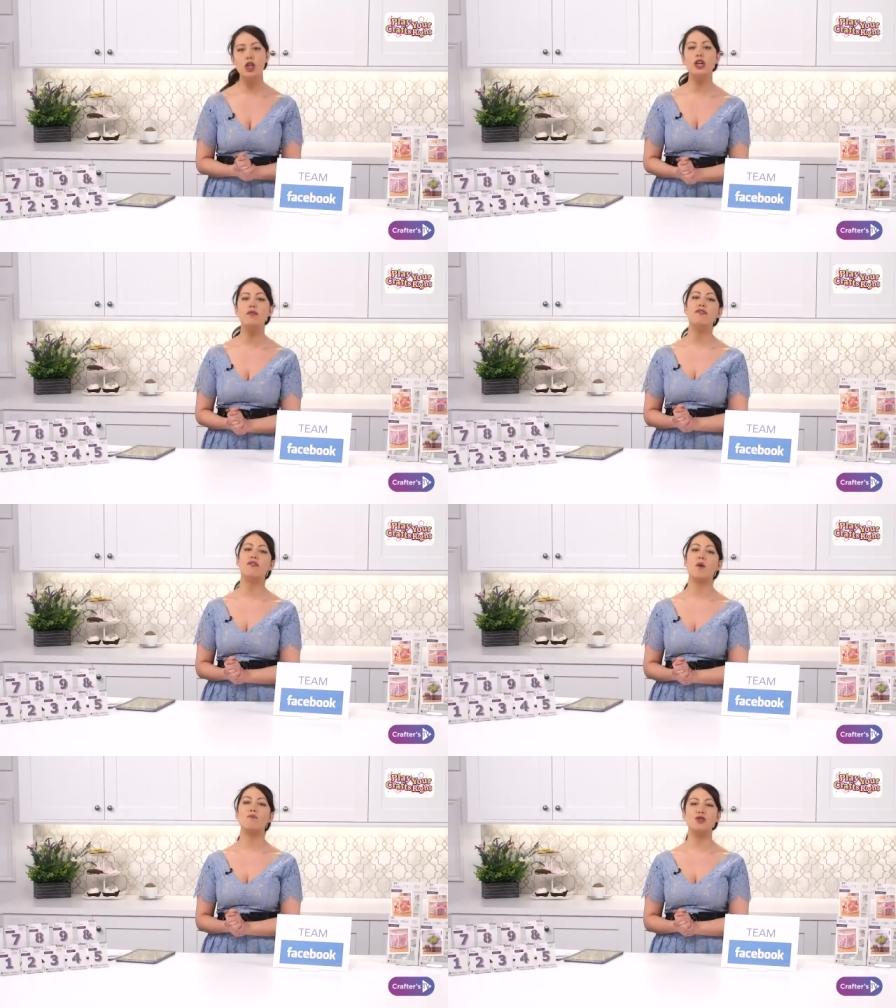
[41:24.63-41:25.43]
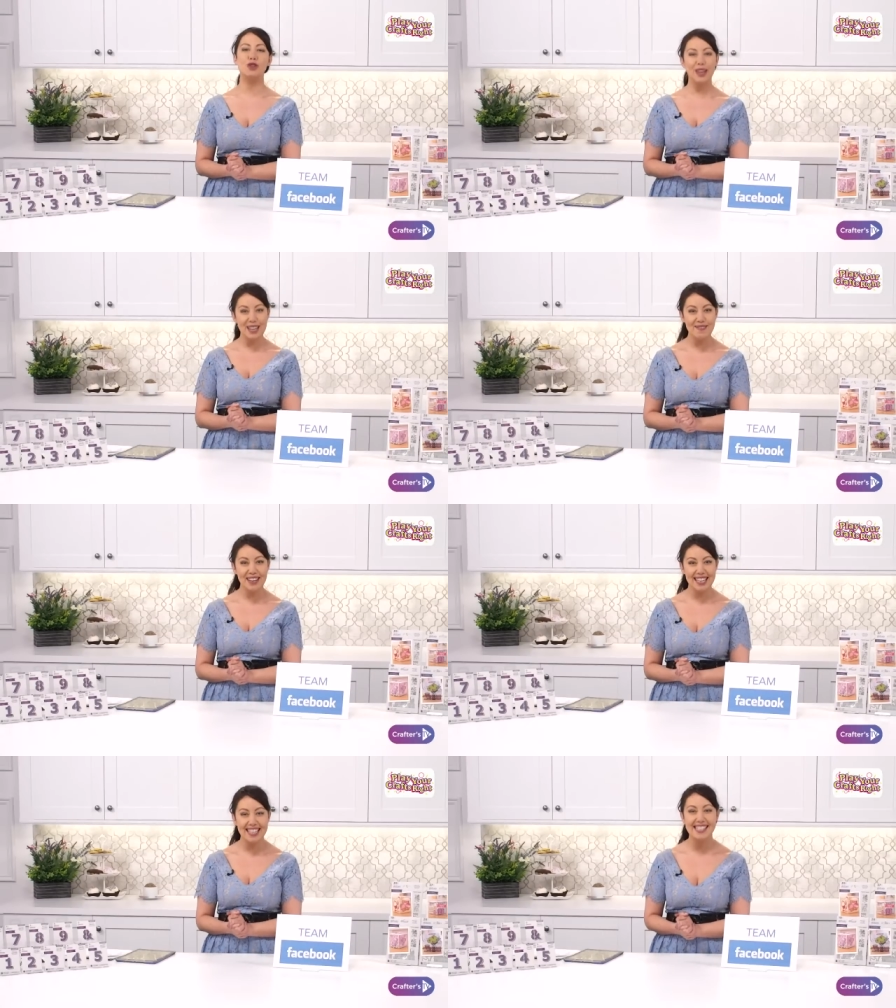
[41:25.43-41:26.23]
new from
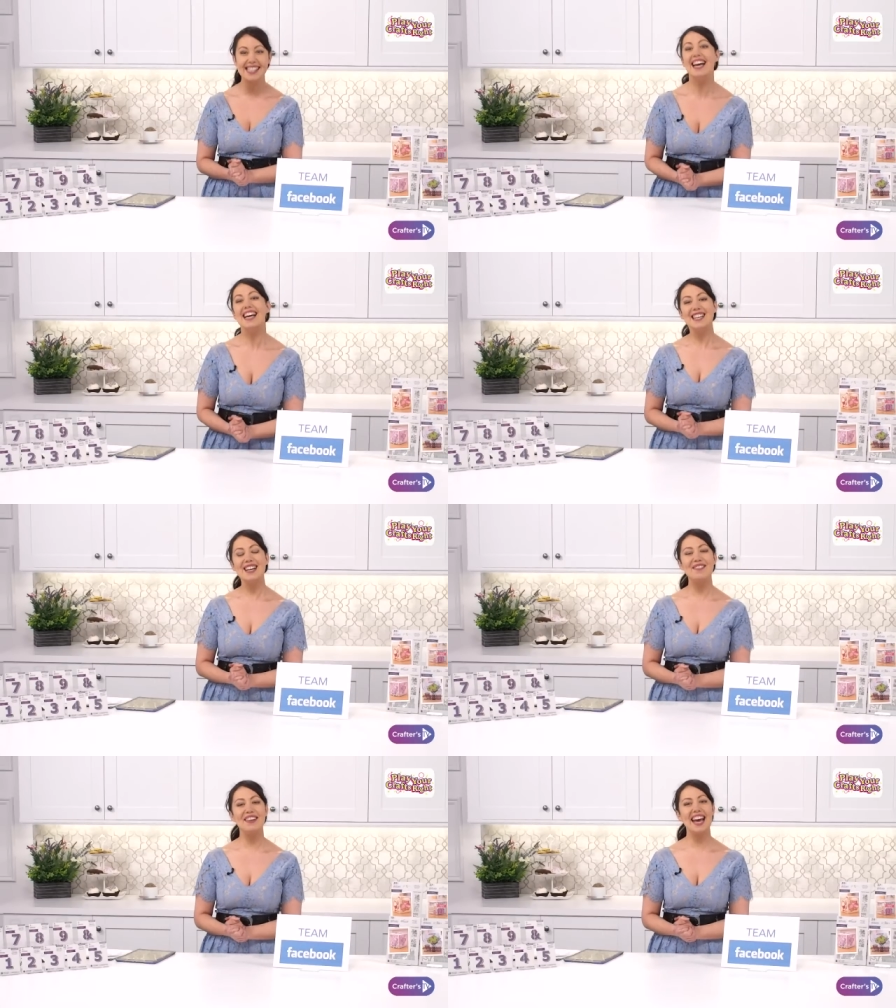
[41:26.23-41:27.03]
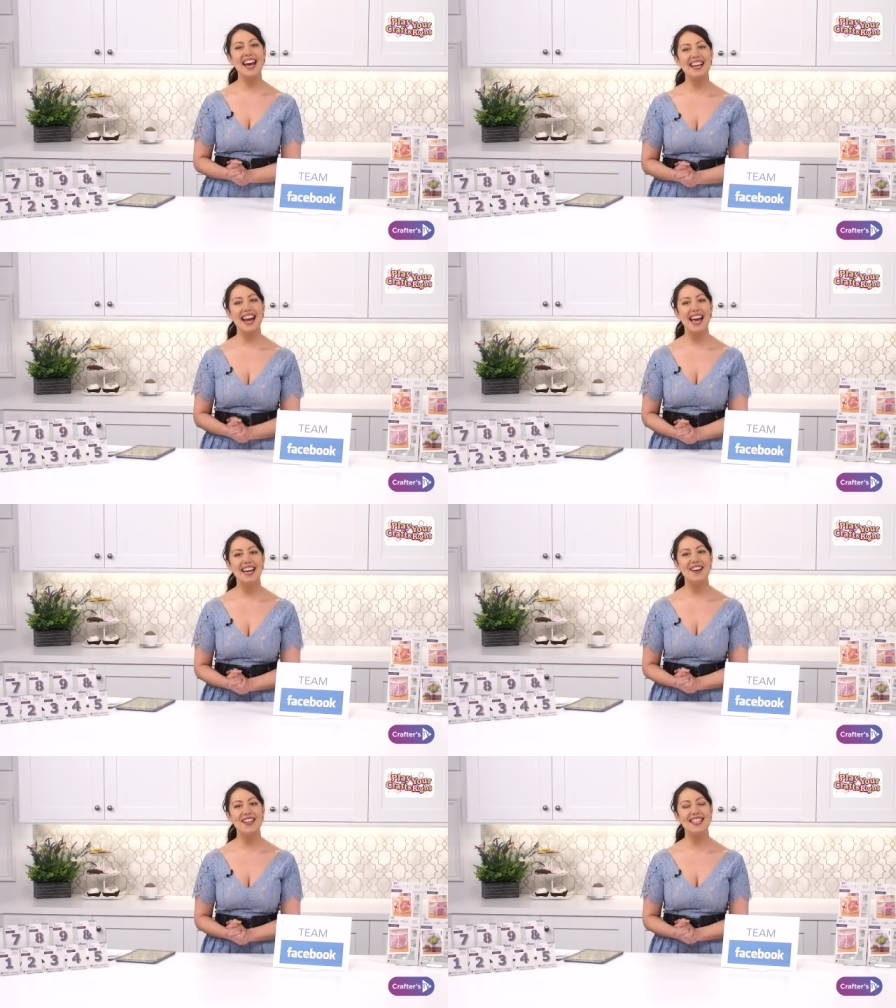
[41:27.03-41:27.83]
Dreamies. You're going to be getting
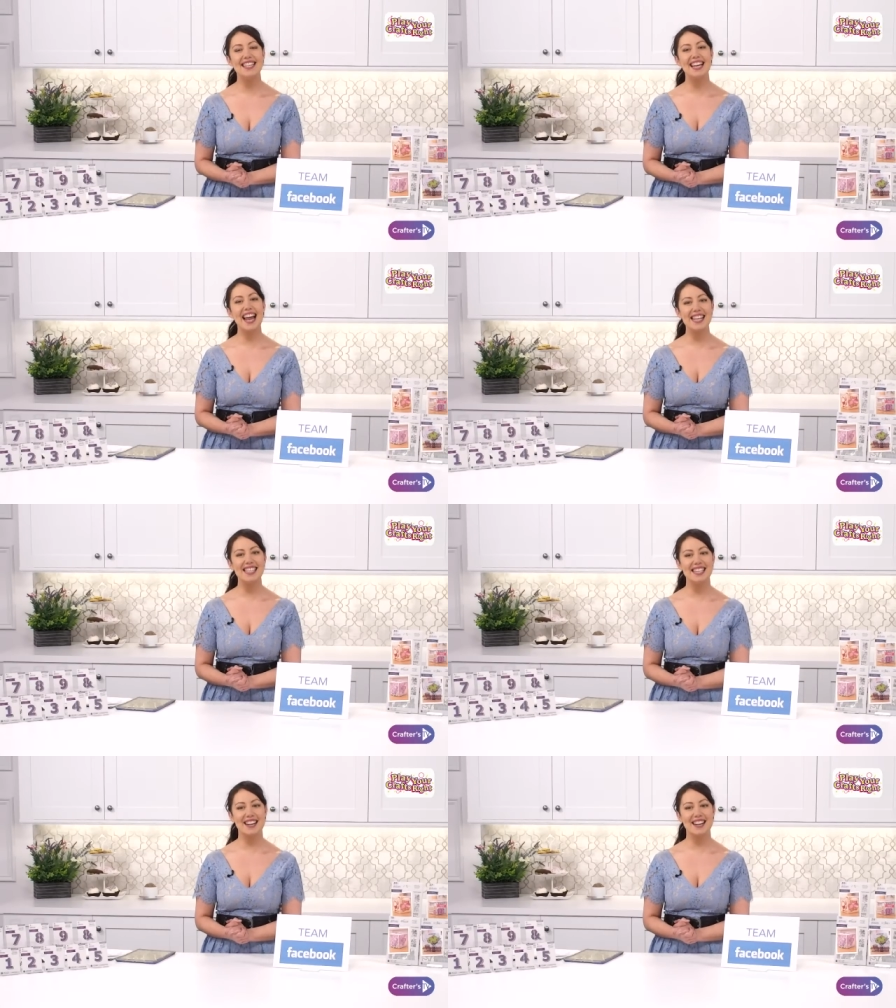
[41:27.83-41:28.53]
a selection